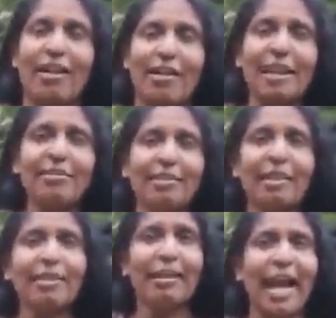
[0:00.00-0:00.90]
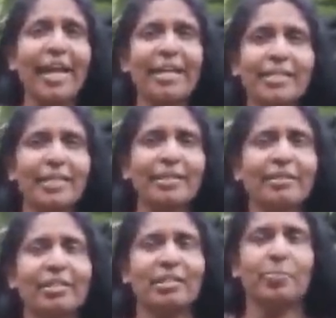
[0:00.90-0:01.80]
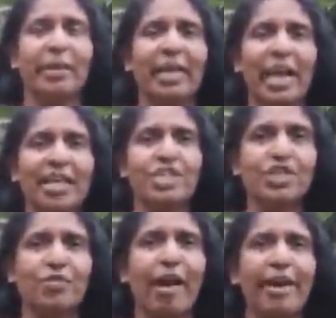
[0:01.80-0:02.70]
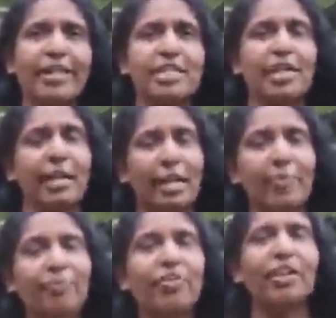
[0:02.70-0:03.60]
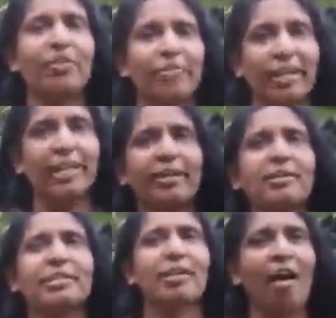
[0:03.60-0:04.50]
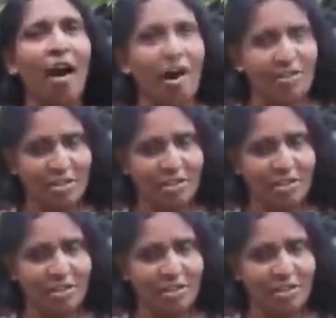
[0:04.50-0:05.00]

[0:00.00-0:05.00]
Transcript: Let the characters be enshrined in the reader's heart.